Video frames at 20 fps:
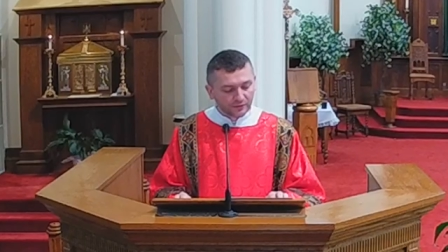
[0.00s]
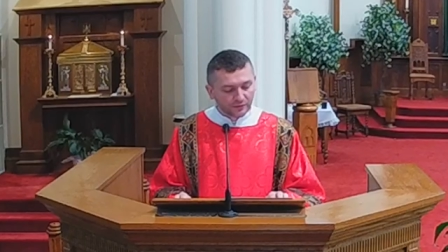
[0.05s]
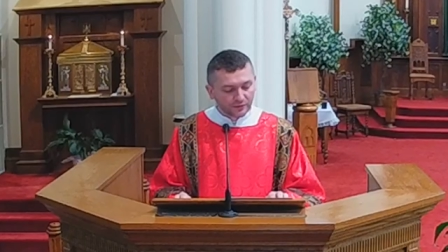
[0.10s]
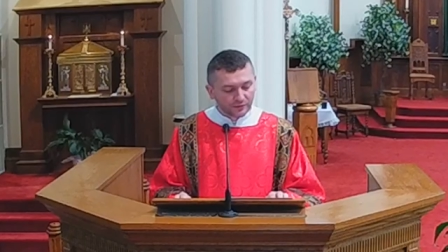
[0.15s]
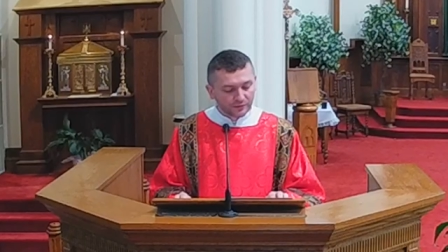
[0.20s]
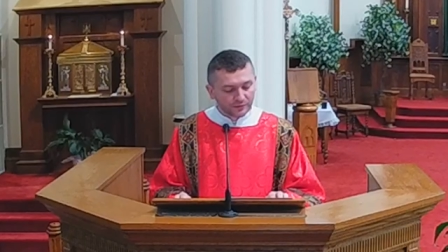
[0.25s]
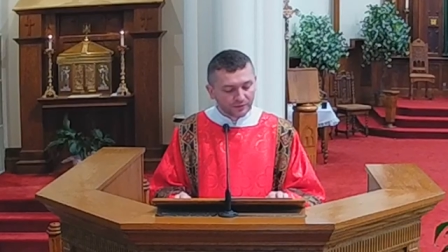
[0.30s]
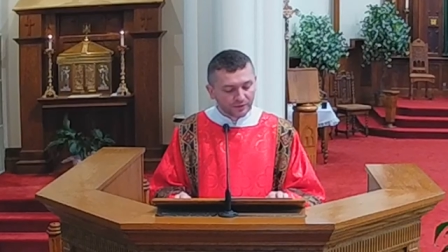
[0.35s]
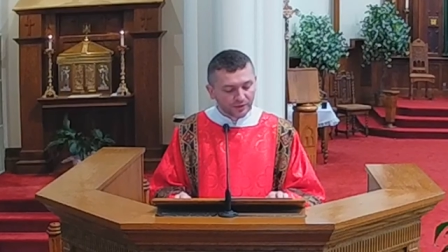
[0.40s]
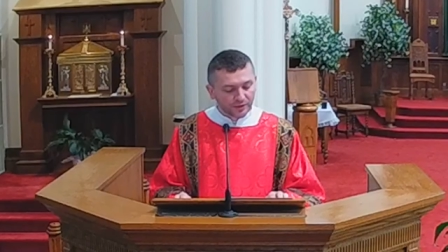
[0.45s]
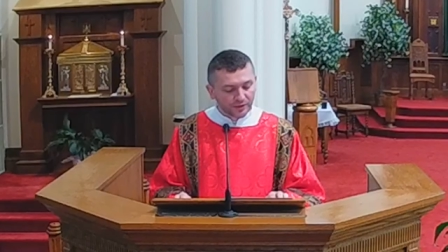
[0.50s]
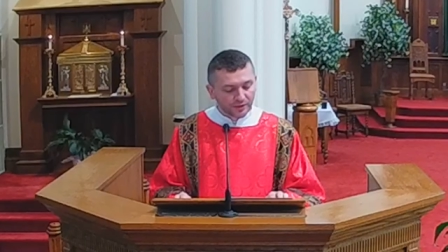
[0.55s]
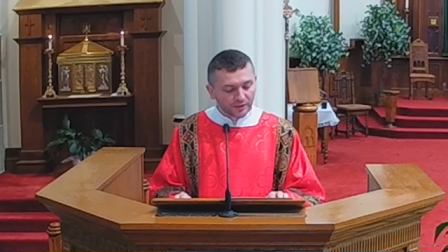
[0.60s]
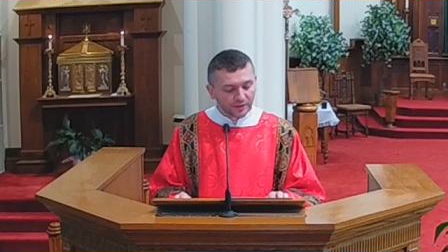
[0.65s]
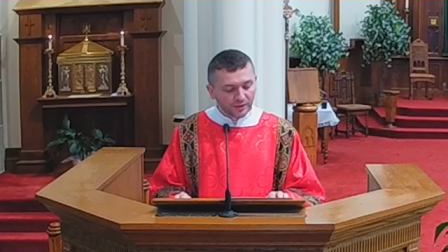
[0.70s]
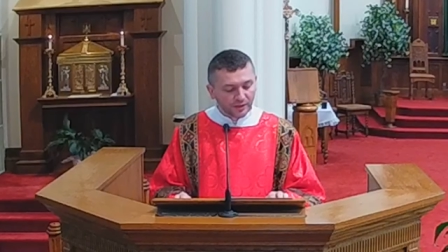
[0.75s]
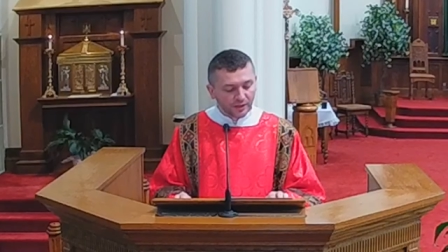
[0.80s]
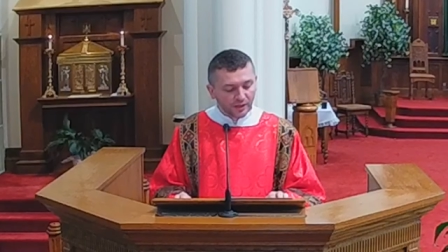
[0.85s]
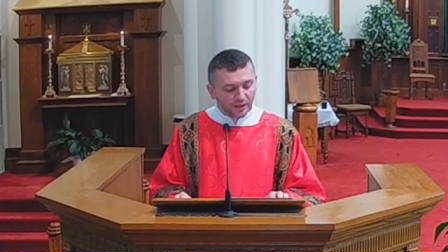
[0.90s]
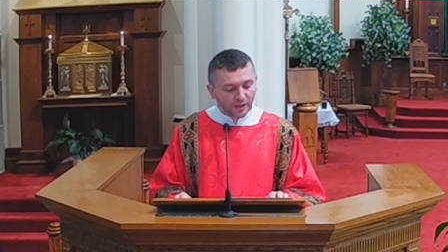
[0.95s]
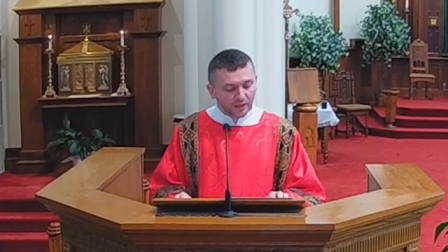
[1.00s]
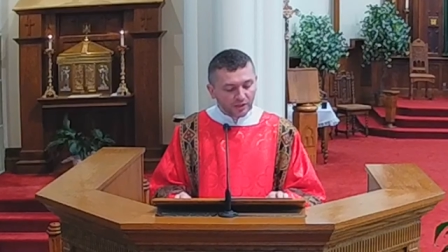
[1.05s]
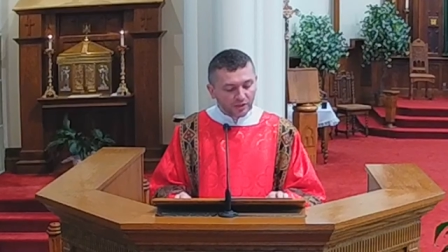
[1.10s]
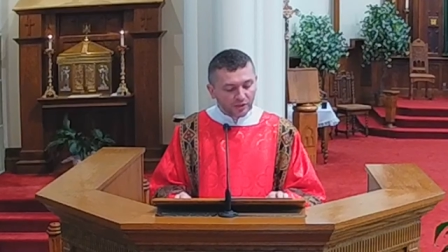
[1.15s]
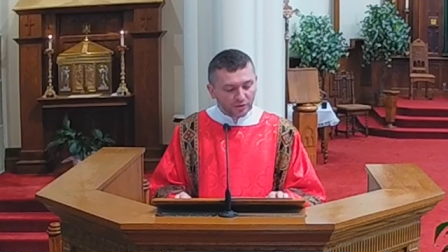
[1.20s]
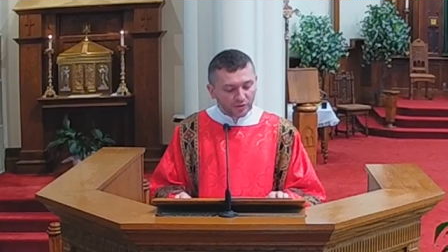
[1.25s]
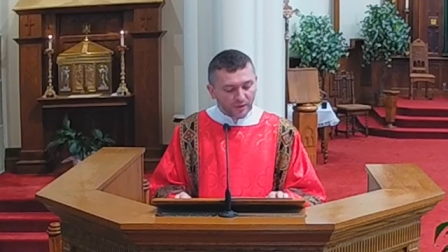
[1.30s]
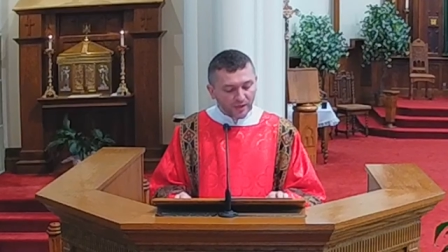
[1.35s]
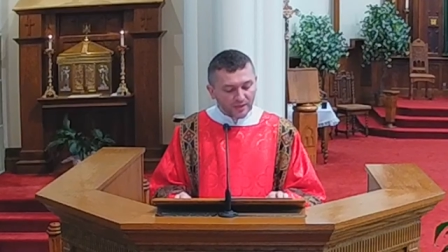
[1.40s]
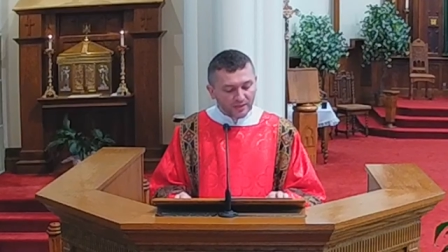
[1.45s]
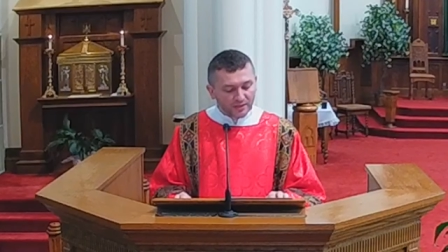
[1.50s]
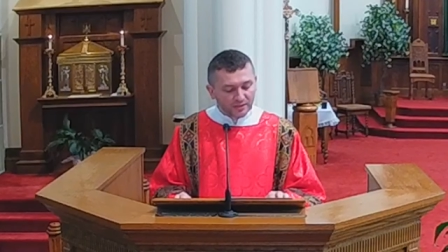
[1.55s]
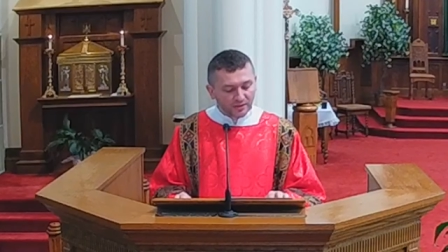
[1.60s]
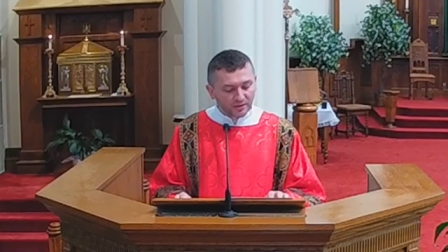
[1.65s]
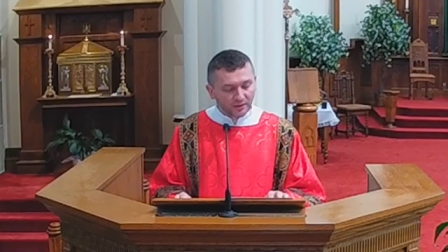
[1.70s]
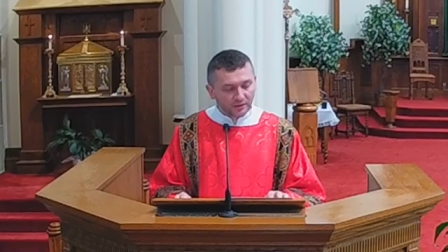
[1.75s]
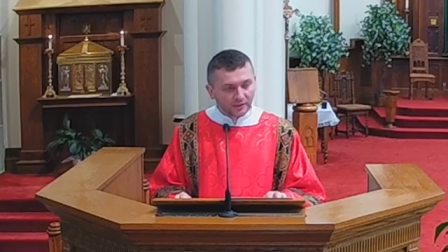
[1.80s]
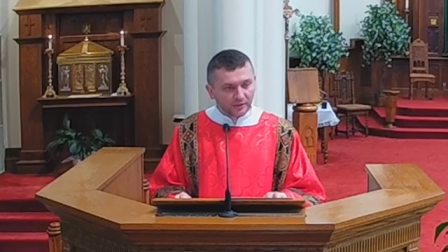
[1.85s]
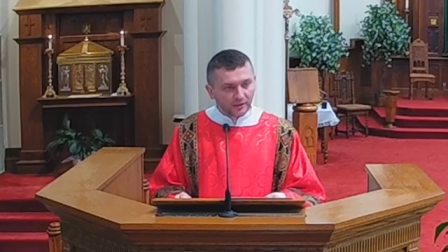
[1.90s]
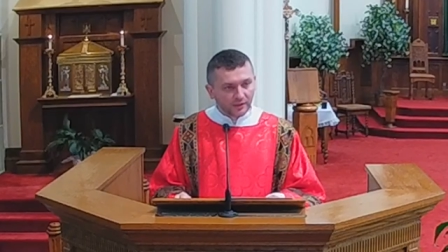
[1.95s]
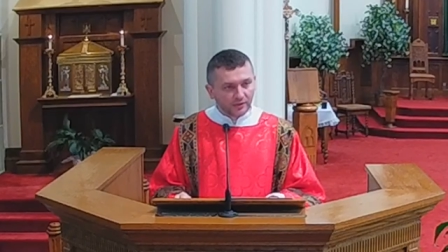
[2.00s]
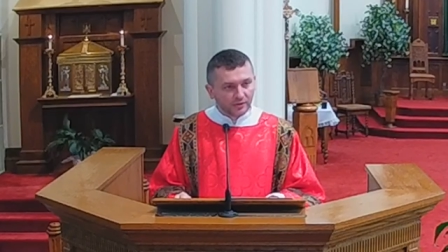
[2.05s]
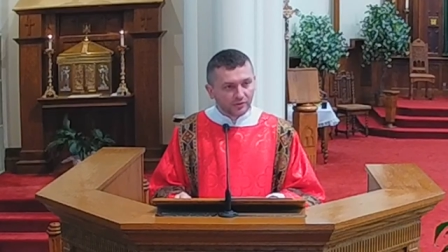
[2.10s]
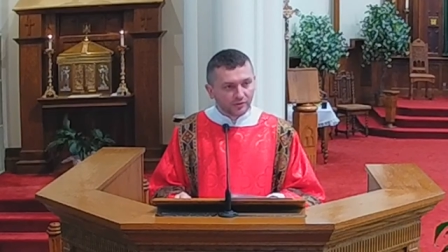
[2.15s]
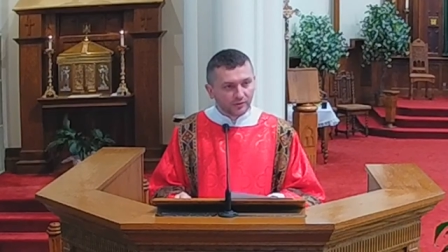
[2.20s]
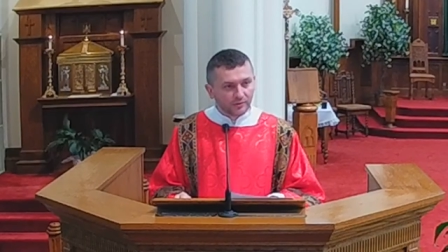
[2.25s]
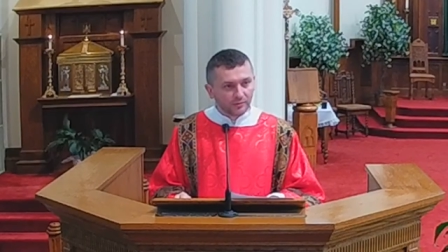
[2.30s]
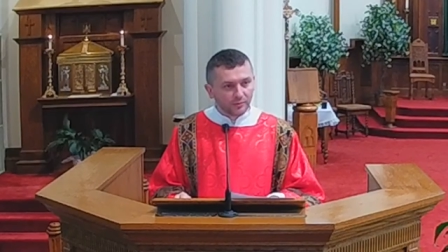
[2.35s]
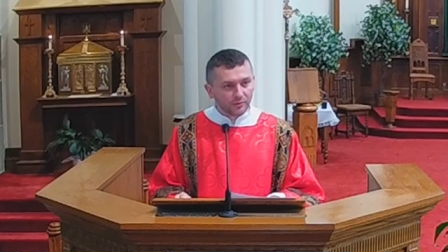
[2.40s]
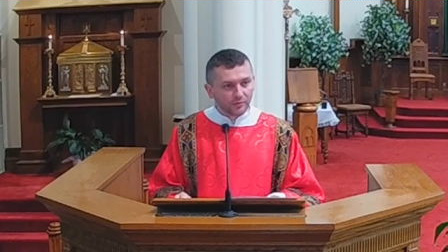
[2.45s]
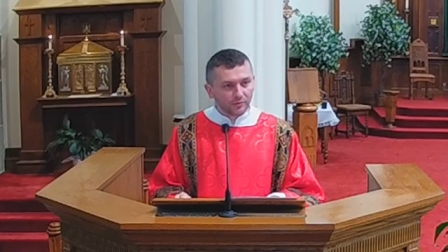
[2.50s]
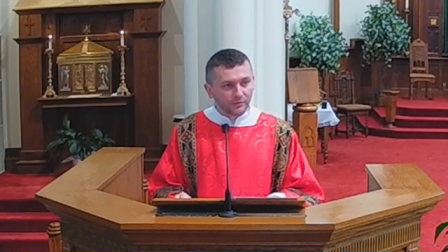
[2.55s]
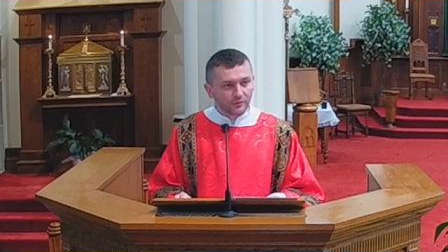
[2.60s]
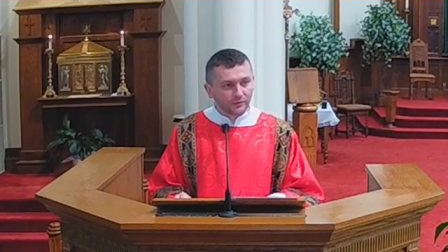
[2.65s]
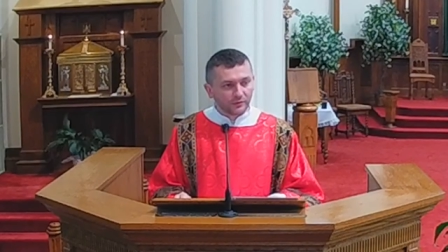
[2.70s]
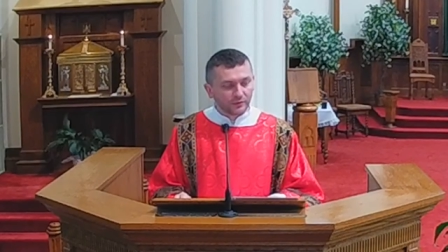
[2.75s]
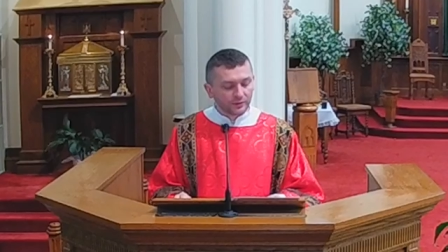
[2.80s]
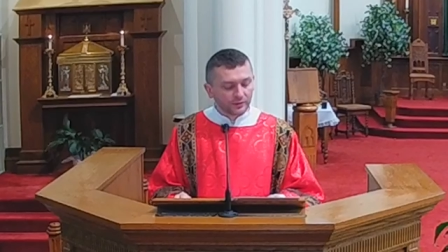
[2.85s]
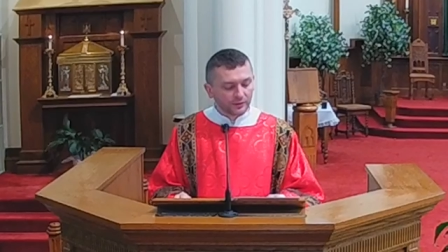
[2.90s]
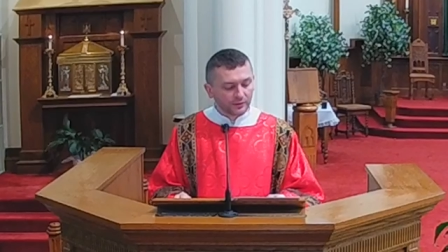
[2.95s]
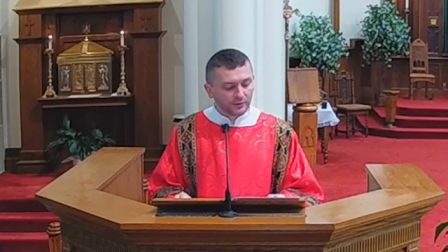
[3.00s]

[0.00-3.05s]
from the trusting and removed.